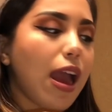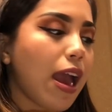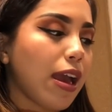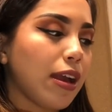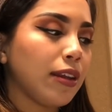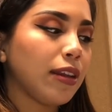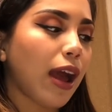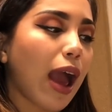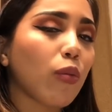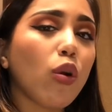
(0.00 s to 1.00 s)
And
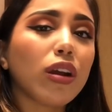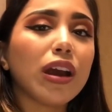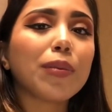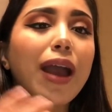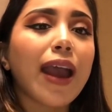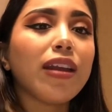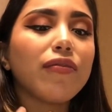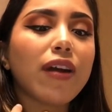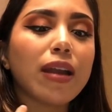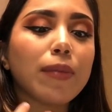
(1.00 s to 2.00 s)
I woke up kind
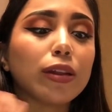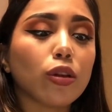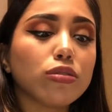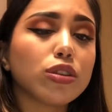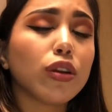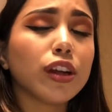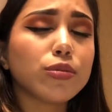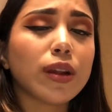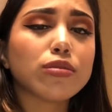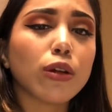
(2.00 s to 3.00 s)
of fine. My throat still
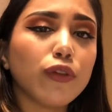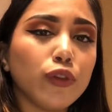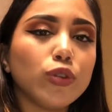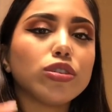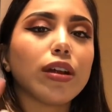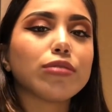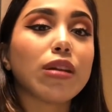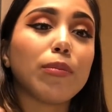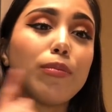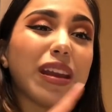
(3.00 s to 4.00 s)
hurts when I swallow food, so that's
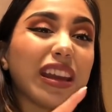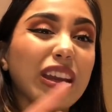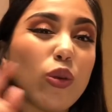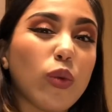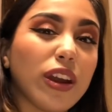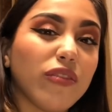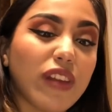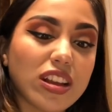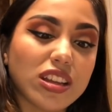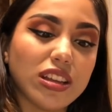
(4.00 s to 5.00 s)
why I'm making weird
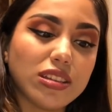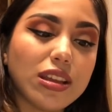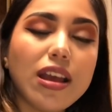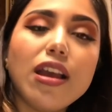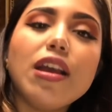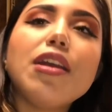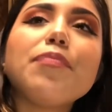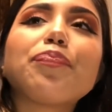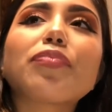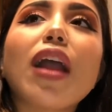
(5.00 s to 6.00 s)
faces.
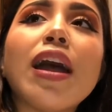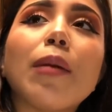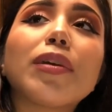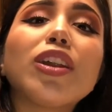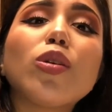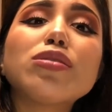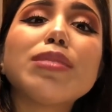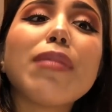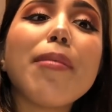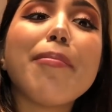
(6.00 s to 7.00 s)
And I'm gonna go
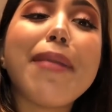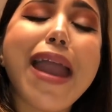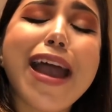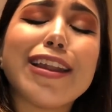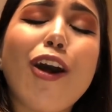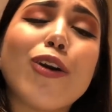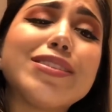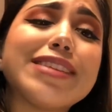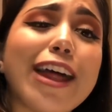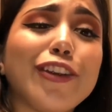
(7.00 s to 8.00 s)
see my man
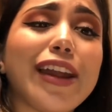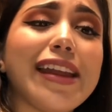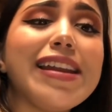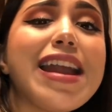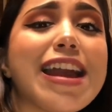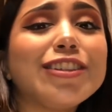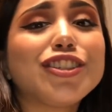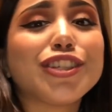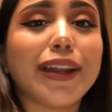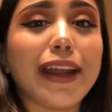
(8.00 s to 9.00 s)
on Saturday and
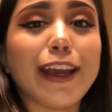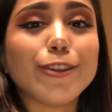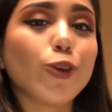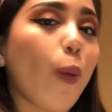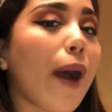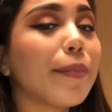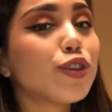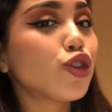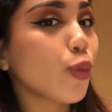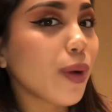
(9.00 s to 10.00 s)
Sunday. So I'm
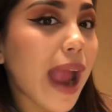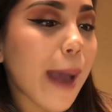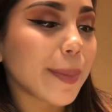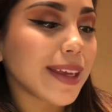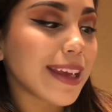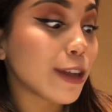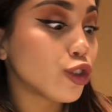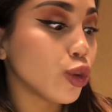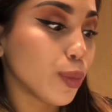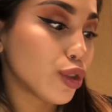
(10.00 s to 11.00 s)
super happy and
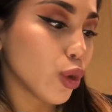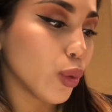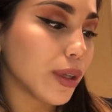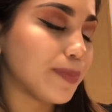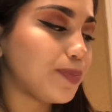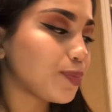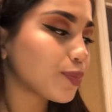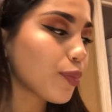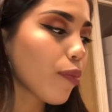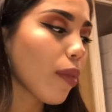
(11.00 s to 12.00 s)
super soaked.
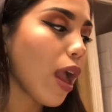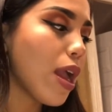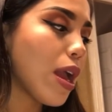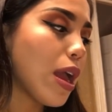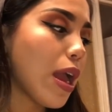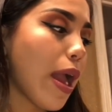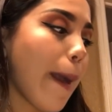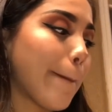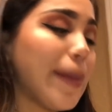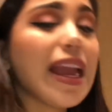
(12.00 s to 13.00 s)

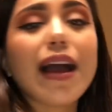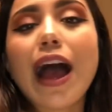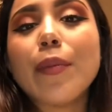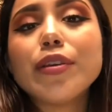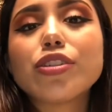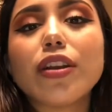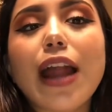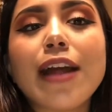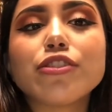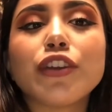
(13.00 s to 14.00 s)
But yeah, I'm gonna start
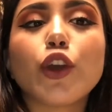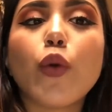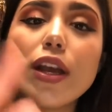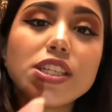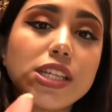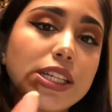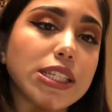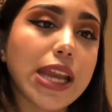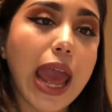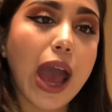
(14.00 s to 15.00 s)
answering
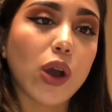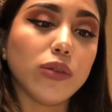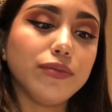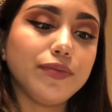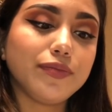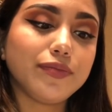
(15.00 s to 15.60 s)
questions now